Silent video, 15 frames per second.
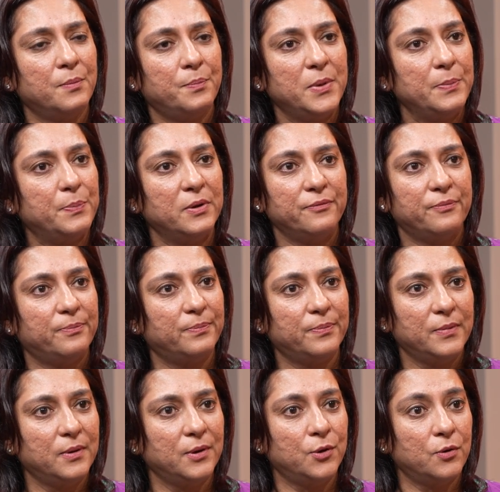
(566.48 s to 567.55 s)
people,
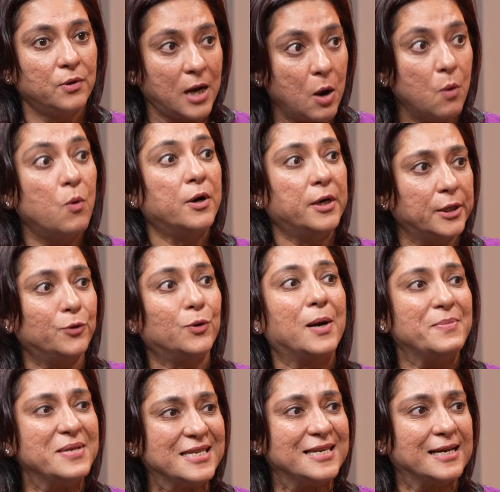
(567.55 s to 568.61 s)
now wanting to
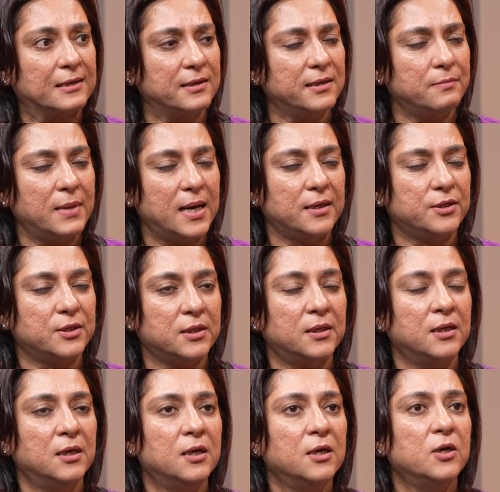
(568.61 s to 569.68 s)
come and settle in Bandra.
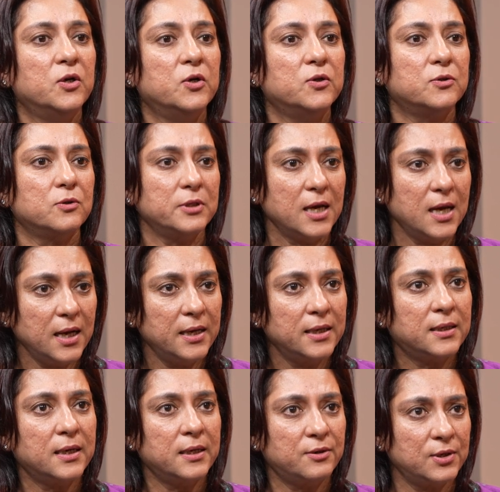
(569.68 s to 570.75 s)
So
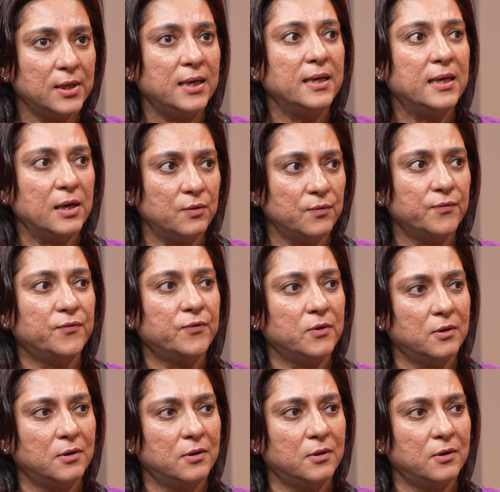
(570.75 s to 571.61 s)
it really kind of